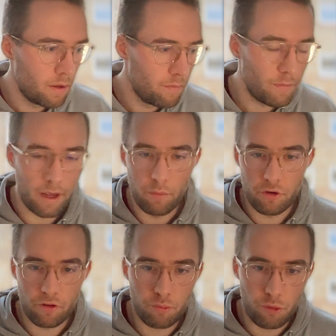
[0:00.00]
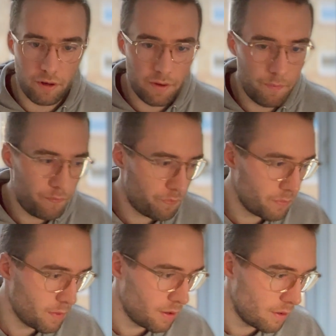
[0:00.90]
it would just spread.
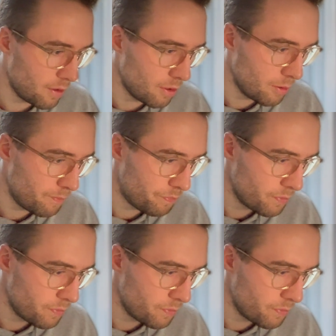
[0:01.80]
The